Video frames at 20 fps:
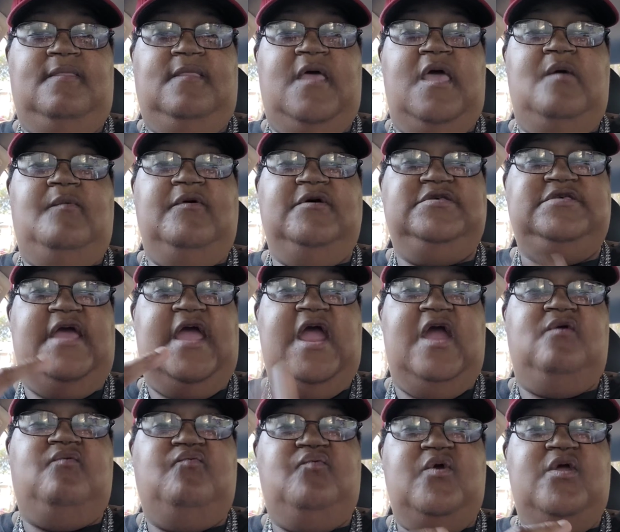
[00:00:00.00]
It was
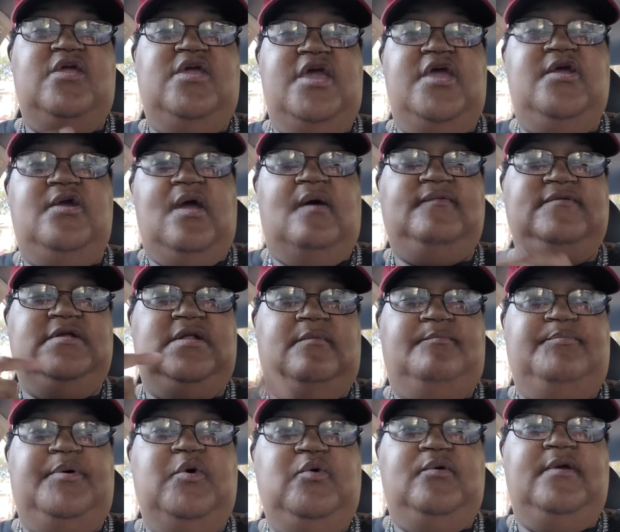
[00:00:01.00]
every year I was in
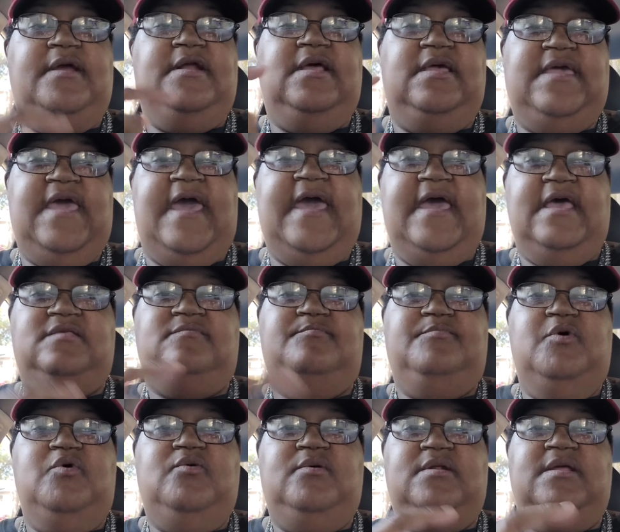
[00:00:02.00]
a boot, in a cast,
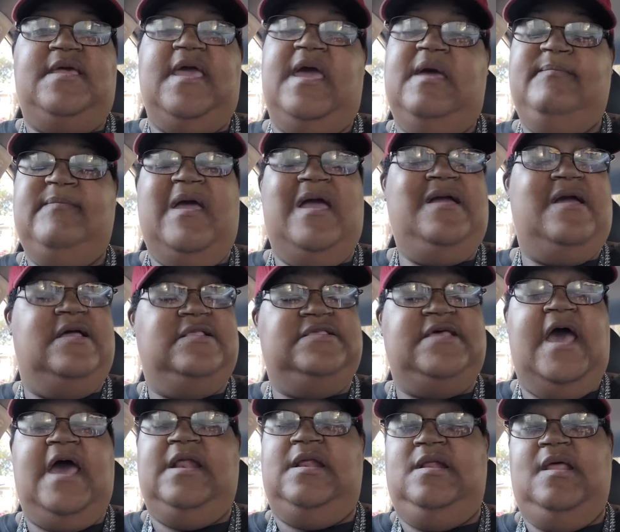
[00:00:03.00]
boot in the cast. Man, I got
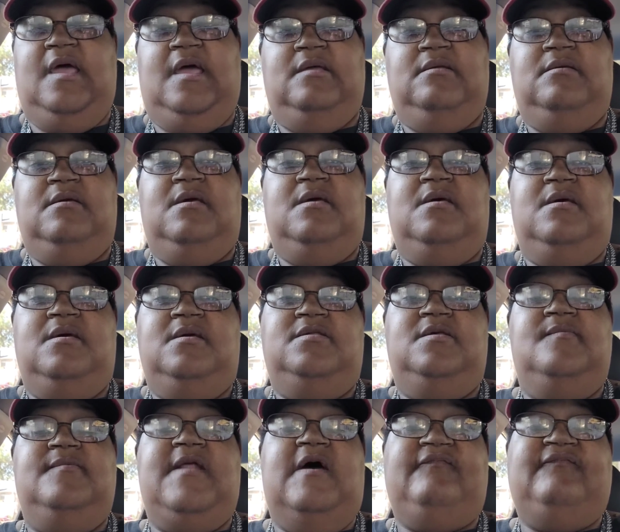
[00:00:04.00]
tired of that.
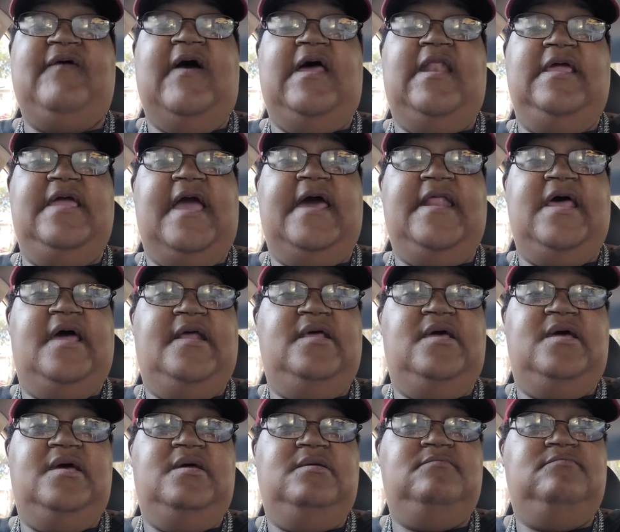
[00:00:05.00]
Then when I finally got out of
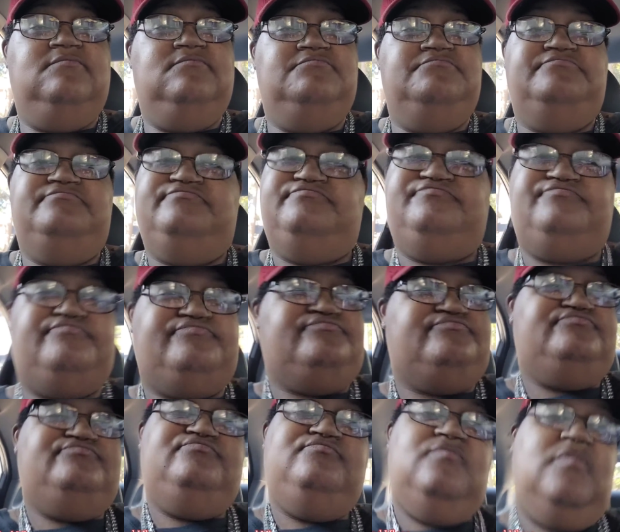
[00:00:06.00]
it,
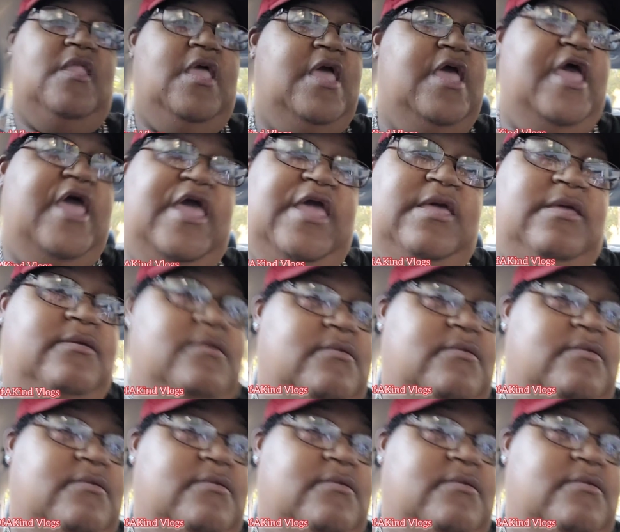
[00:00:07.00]
hey,